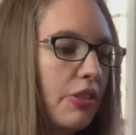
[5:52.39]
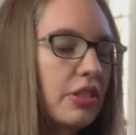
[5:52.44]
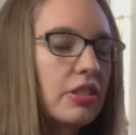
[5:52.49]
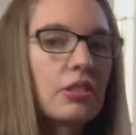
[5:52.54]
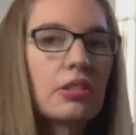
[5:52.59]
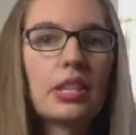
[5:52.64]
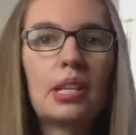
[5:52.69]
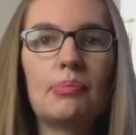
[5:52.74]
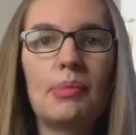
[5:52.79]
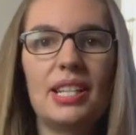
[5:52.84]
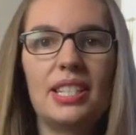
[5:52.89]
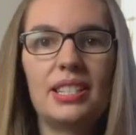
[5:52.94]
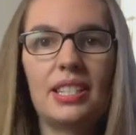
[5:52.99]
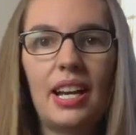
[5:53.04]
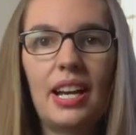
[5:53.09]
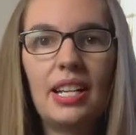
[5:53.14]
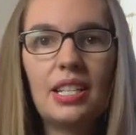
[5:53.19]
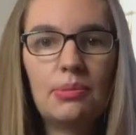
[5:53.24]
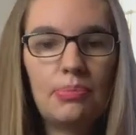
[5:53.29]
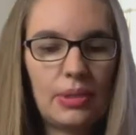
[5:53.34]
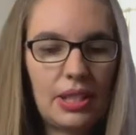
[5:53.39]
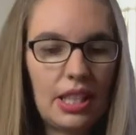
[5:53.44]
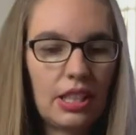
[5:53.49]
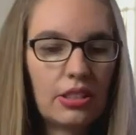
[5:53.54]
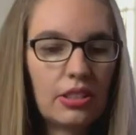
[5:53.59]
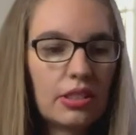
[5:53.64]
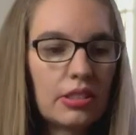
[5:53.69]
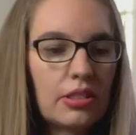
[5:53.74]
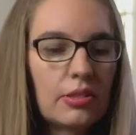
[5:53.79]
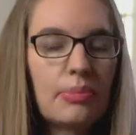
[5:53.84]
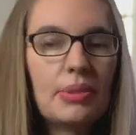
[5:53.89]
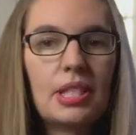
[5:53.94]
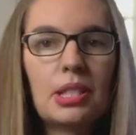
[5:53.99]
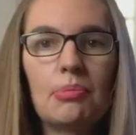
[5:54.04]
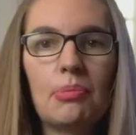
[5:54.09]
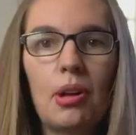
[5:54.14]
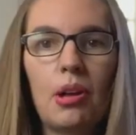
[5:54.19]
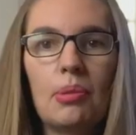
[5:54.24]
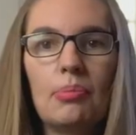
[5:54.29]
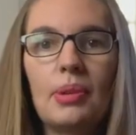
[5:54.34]
They're my size, but they look a little bit
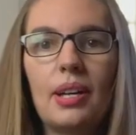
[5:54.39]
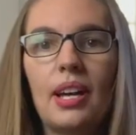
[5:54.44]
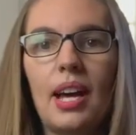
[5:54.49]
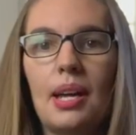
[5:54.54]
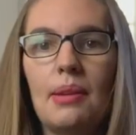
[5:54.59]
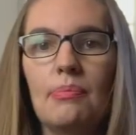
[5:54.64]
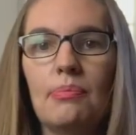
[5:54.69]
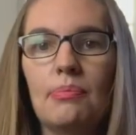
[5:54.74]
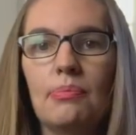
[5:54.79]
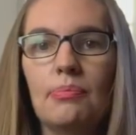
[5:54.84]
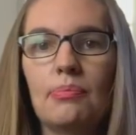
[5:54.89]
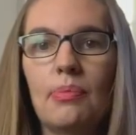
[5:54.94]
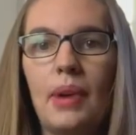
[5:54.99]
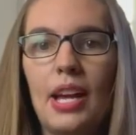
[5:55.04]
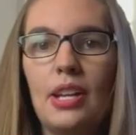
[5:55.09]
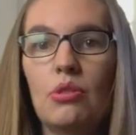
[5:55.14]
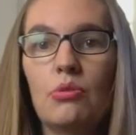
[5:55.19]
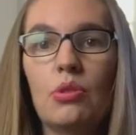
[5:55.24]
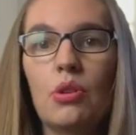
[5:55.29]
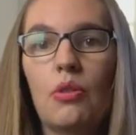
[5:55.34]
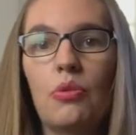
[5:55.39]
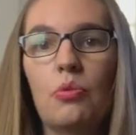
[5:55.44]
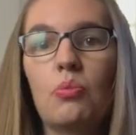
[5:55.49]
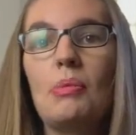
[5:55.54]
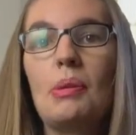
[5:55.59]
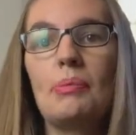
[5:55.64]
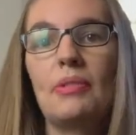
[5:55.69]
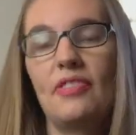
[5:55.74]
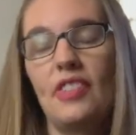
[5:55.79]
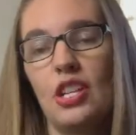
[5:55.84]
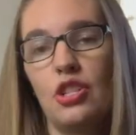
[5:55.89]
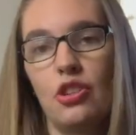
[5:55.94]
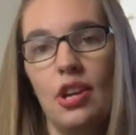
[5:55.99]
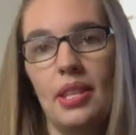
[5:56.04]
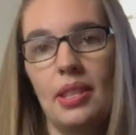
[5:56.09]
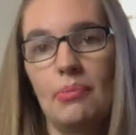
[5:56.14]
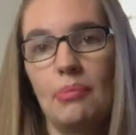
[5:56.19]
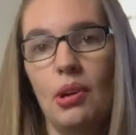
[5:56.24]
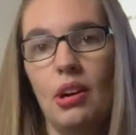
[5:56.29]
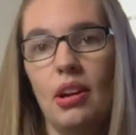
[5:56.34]
small, but I don't know if maybe if I try
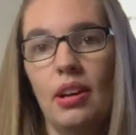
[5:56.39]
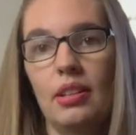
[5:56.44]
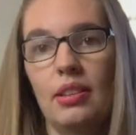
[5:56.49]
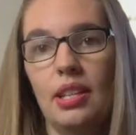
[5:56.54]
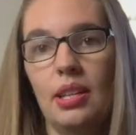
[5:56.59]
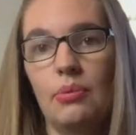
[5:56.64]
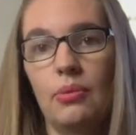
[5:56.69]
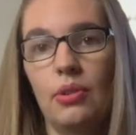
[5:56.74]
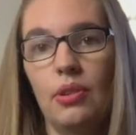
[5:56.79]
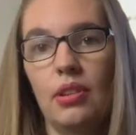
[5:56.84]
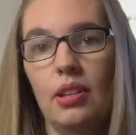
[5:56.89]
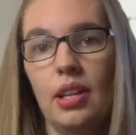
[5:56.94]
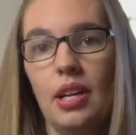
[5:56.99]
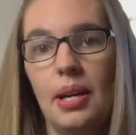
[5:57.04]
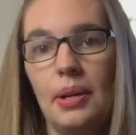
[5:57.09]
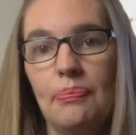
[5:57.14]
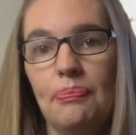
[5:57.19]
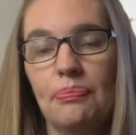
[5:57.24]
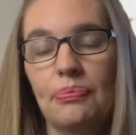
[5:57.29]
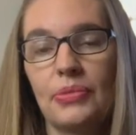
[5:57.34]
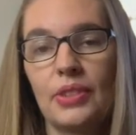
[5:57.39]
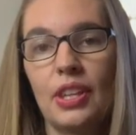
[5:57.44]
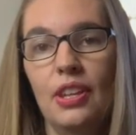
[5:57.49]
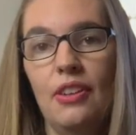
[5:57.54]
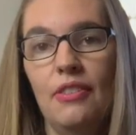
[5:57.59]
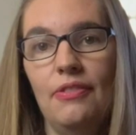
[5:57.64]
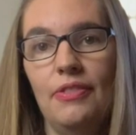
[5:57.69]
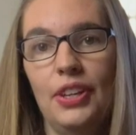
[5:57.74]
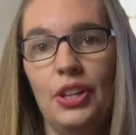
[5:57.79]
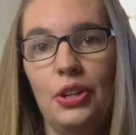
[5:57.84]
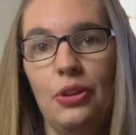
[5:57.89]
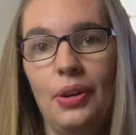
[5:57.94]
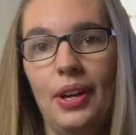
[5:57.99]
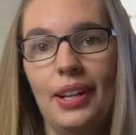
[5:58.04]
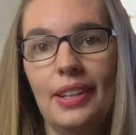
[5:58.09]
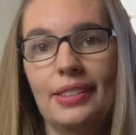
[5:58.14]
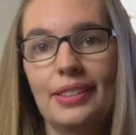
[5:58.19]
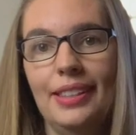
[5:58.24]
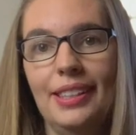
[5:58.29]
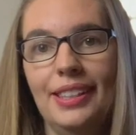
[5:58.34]
them on, they will fit
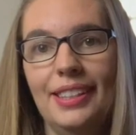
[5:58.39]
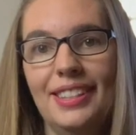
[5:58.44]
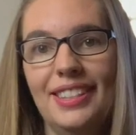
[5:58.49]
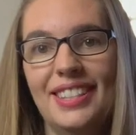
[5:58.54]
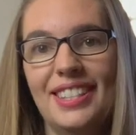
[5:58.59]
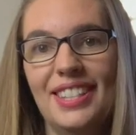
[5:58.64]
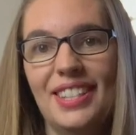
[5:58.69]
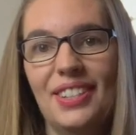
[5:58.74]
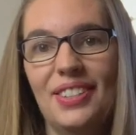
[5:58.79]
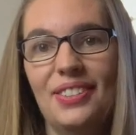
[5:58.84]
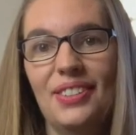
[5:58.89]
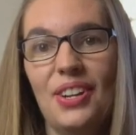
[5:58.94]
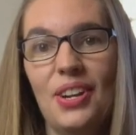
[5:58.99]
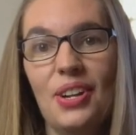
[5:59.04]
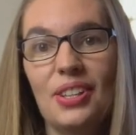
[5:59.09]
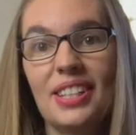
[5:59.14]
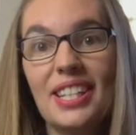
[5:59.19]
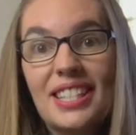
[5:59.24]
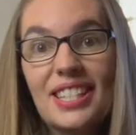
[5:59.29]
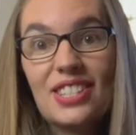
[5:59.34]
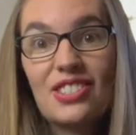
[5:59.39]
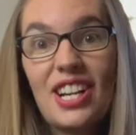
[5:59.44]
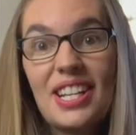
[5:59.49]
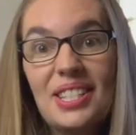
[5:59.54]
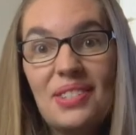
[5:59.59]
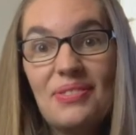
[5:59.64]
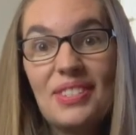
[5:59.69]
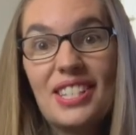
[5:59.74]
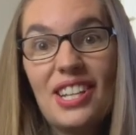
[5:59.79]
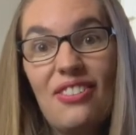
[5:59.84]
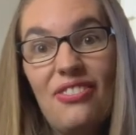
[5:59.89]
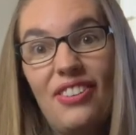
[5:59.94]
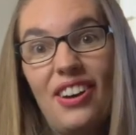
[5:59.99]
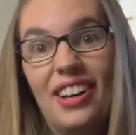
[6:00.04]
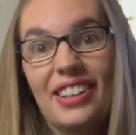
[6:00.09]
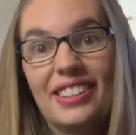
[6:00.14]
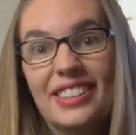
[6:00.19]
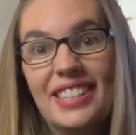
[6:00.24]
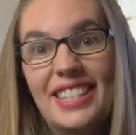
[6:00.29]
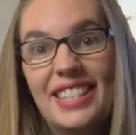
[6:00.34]
correctly. So let's try some stuff
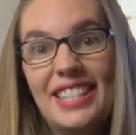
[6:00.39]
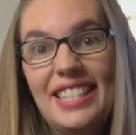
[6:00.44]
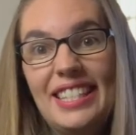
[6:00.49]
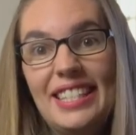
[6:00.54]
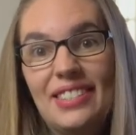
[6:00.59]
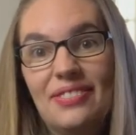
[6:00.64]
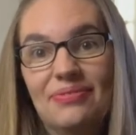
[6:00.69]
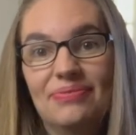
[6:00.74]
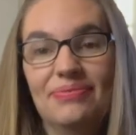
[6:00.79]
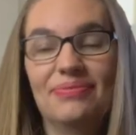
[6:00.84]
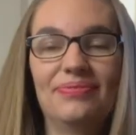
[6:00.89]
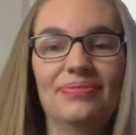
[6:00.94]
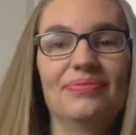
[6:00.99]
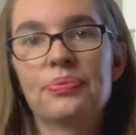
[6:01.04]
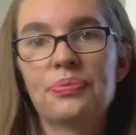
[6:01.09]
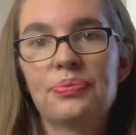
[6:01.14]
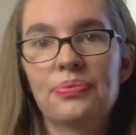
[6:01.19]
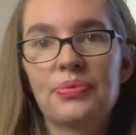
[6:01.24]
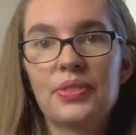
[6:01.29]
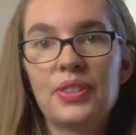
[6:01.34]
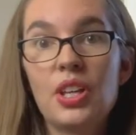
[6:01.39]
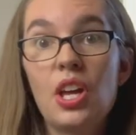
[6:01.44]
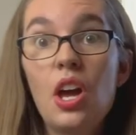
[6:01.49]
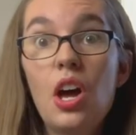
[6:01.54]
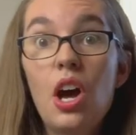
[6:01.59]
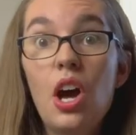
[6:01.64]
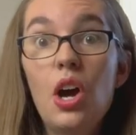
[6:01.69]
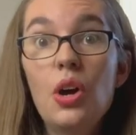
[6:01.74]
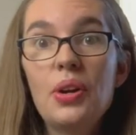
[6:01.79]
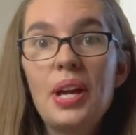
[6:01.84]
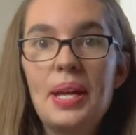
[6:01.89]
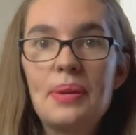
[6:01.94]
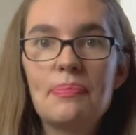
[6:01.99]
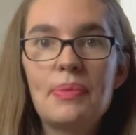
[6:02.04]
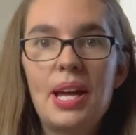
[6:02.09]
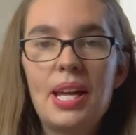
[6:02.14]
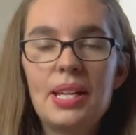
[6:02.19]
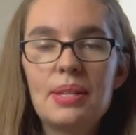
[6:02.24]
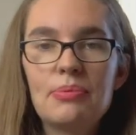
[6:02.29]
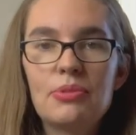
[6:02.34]
on. Let's see. Okay,
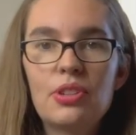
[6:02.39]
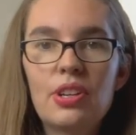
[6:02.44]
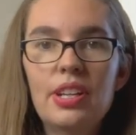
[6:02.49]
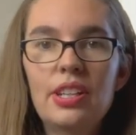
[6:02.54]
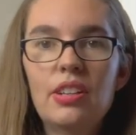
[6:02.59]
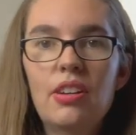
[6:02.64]
I am trying